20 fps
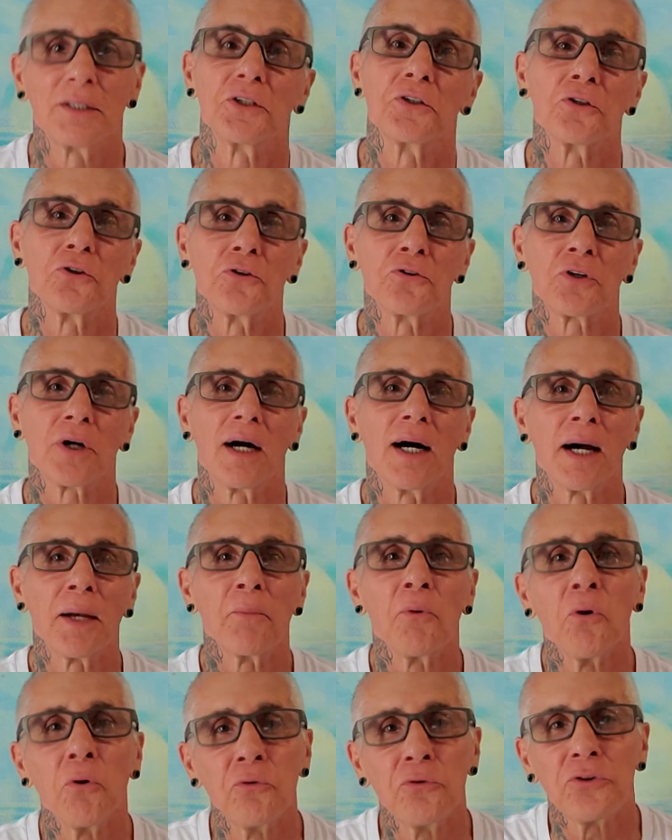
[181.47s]
You know,
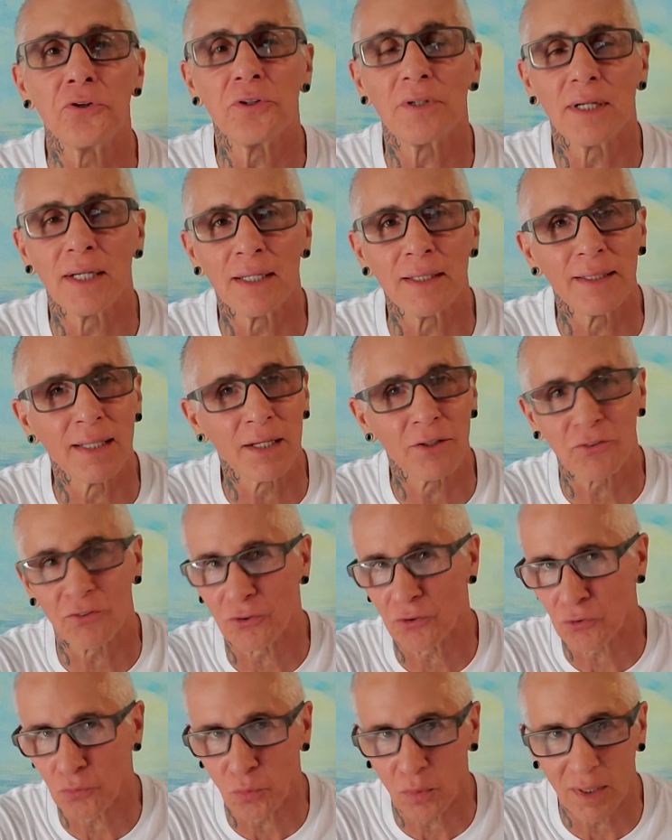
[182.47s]
I'm older, and that's
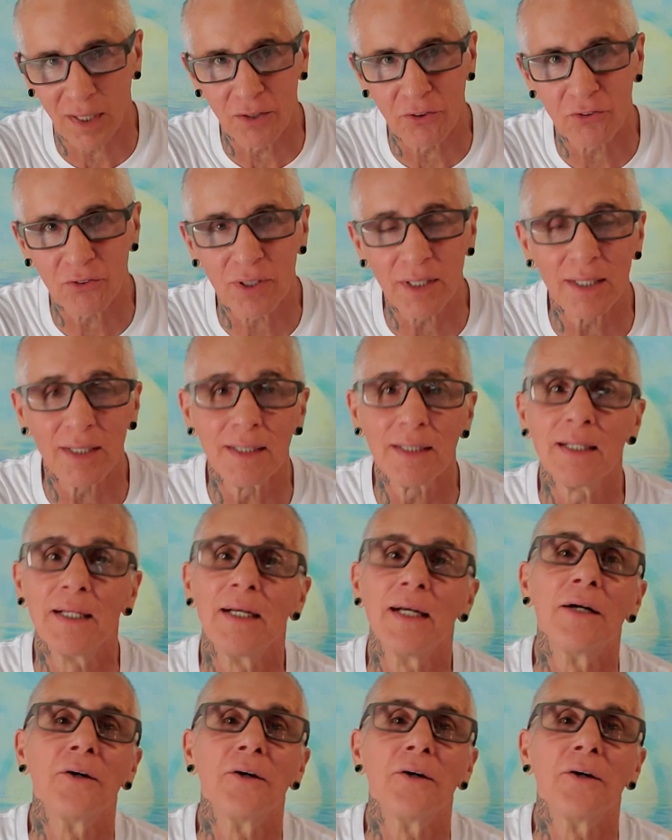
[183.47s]
just what I say.